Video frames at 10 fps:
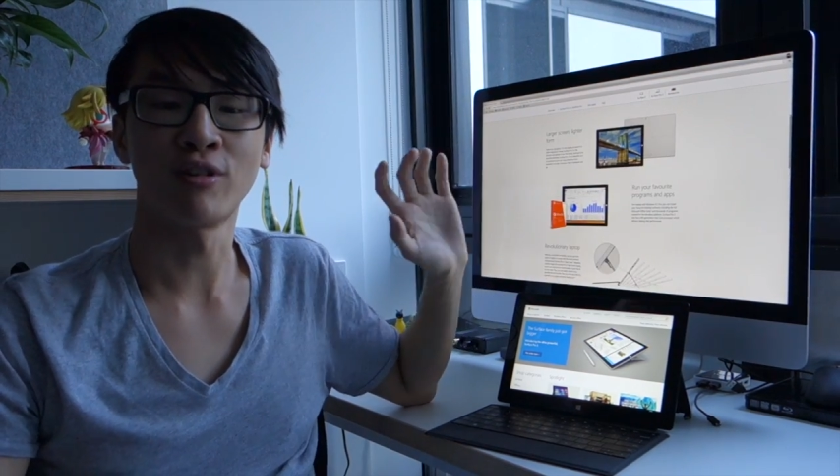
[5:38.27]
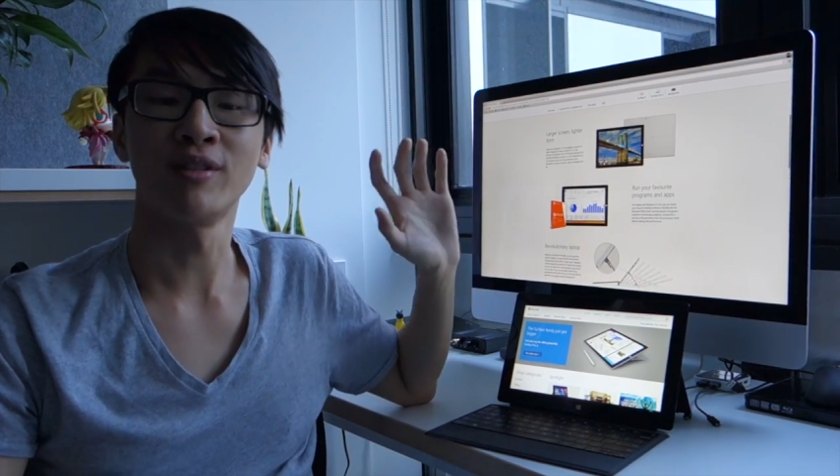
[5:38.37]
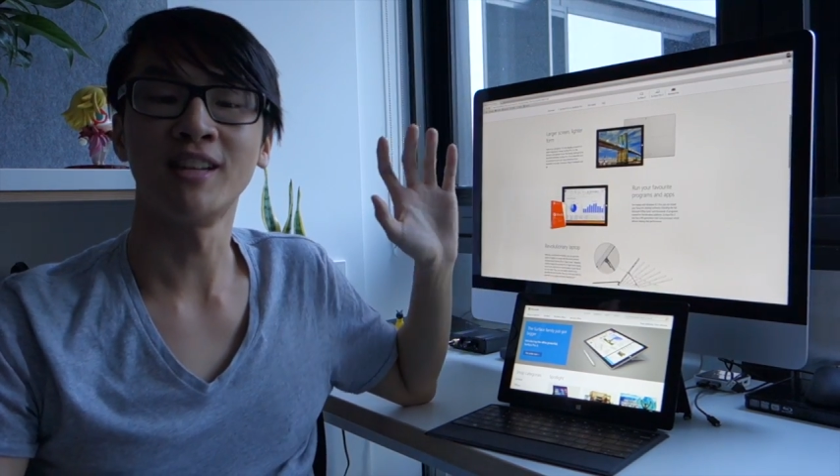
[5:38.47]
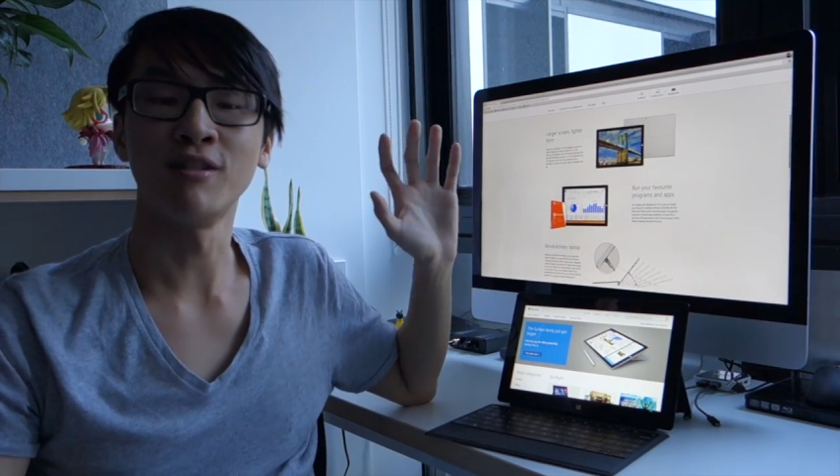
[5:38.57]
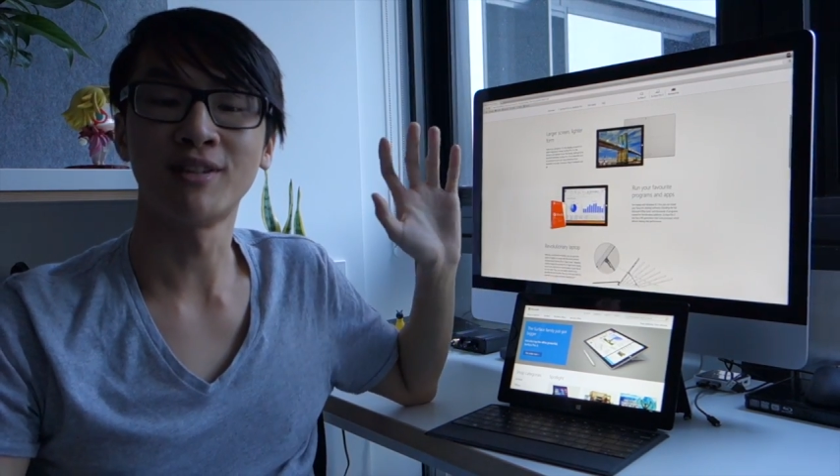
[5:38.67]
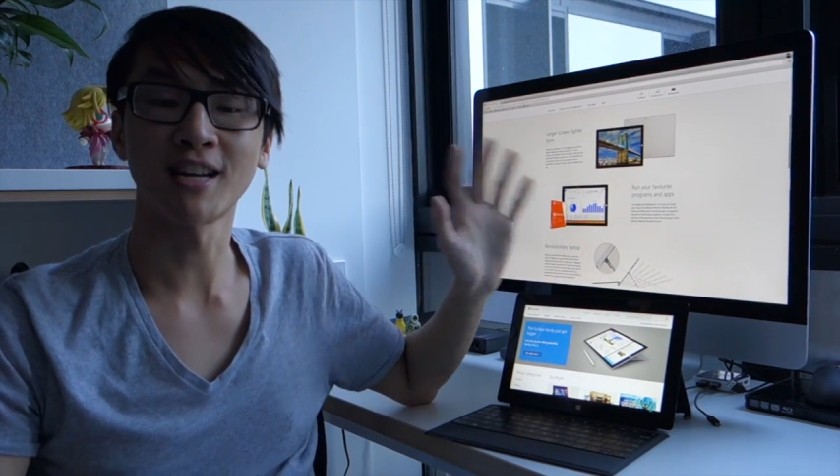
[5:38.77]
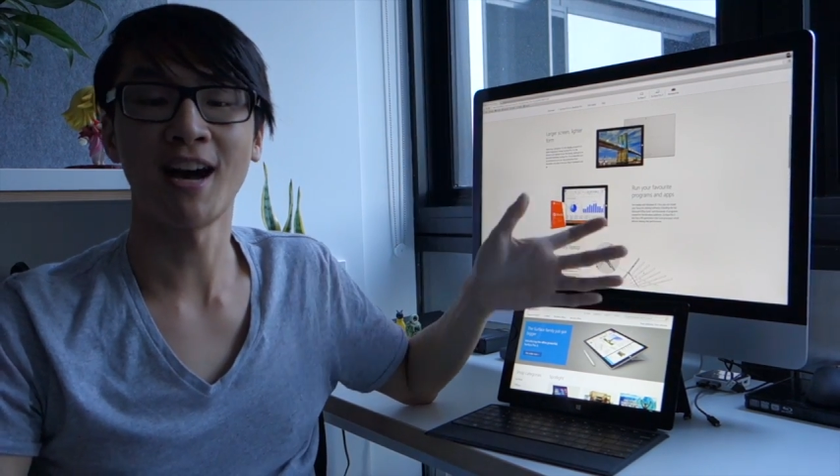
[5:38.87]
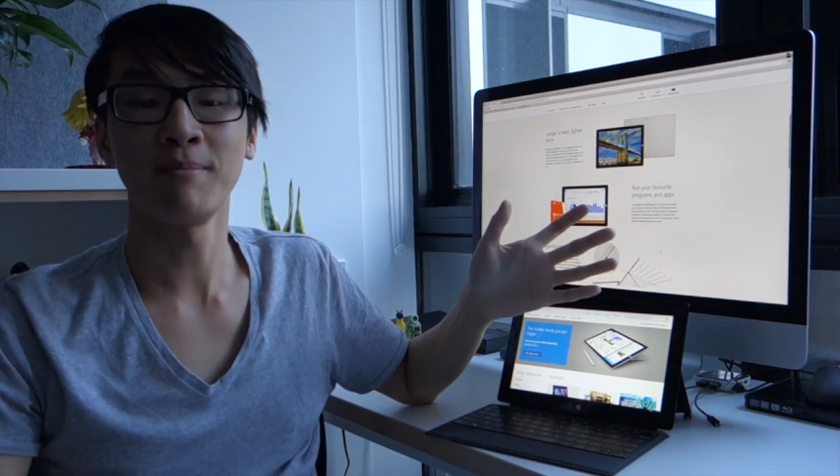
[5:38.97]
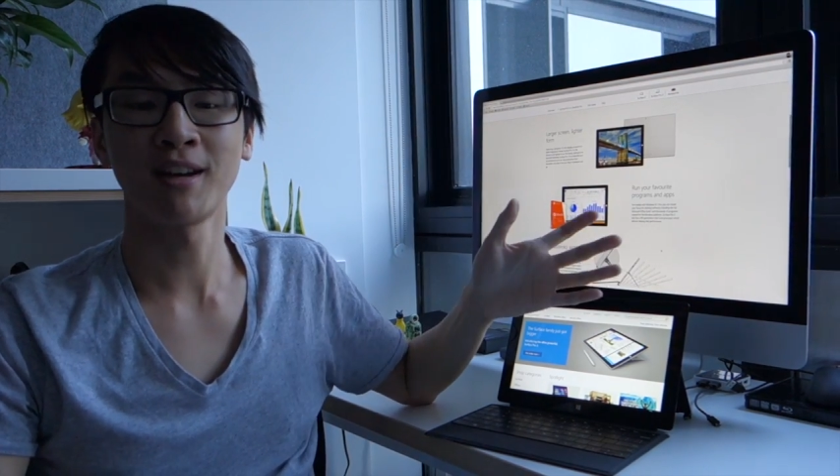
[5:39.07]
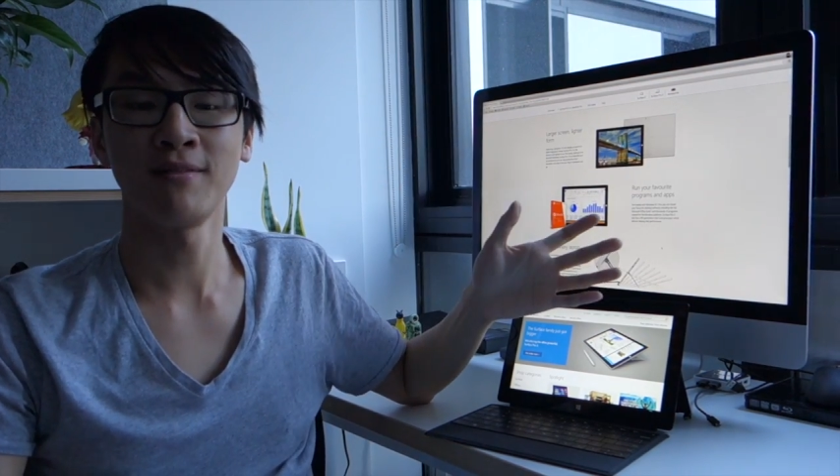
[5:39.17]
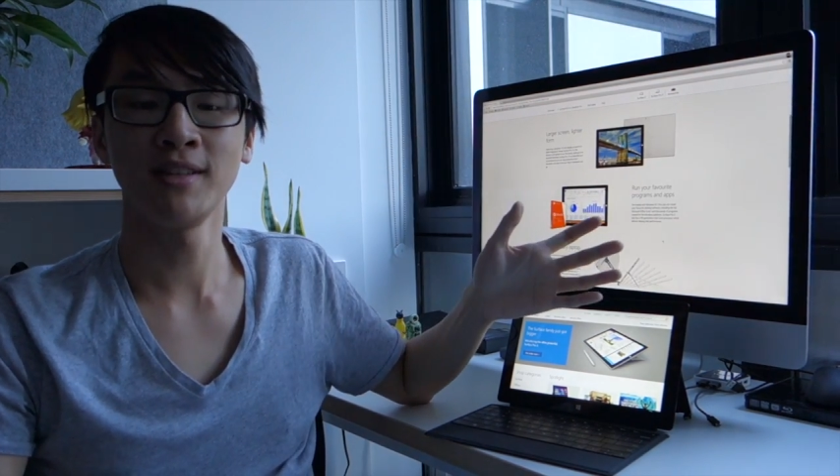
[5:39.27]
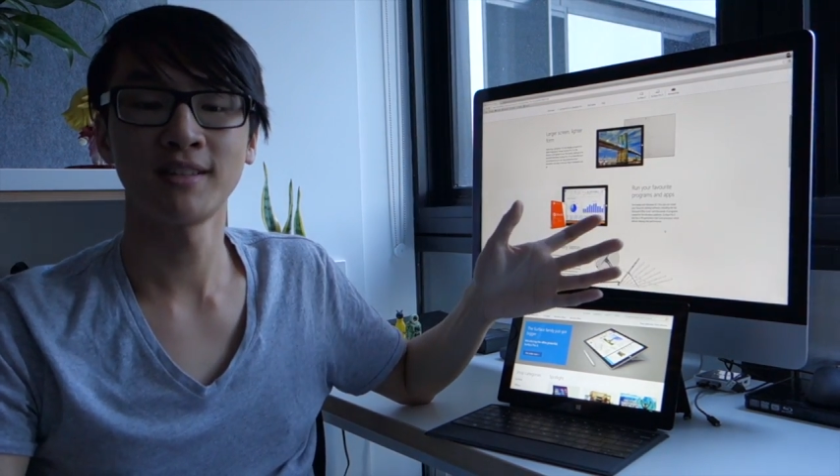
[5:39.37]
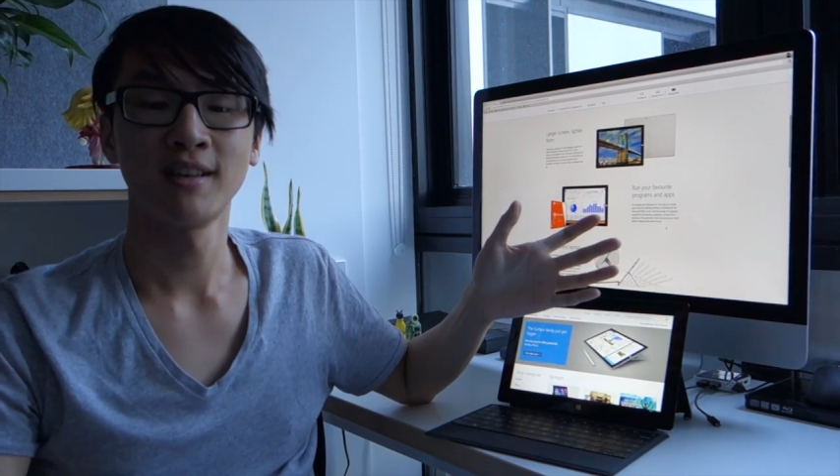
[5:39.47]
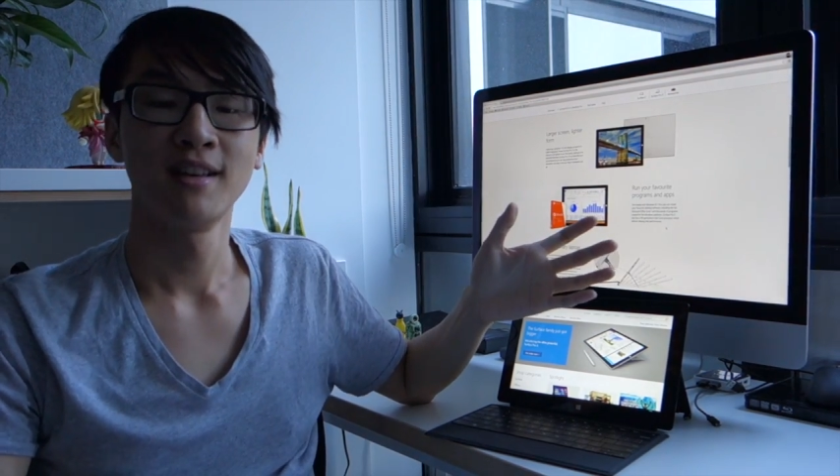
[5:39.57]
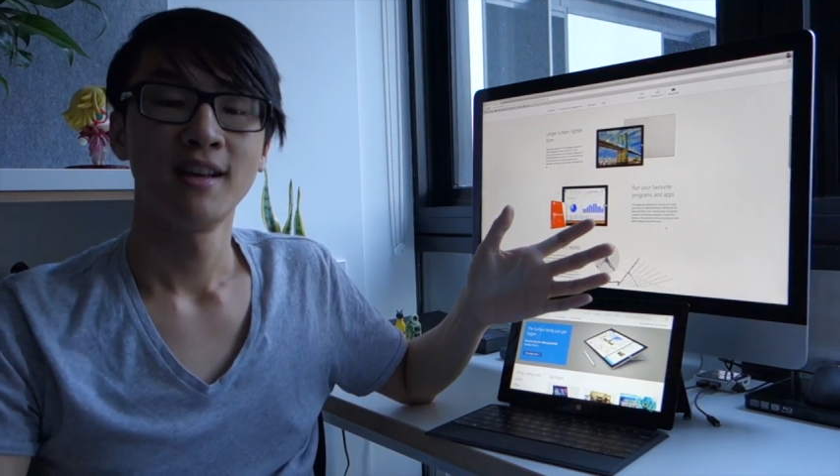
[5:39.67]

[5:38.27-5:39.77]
the new type covers.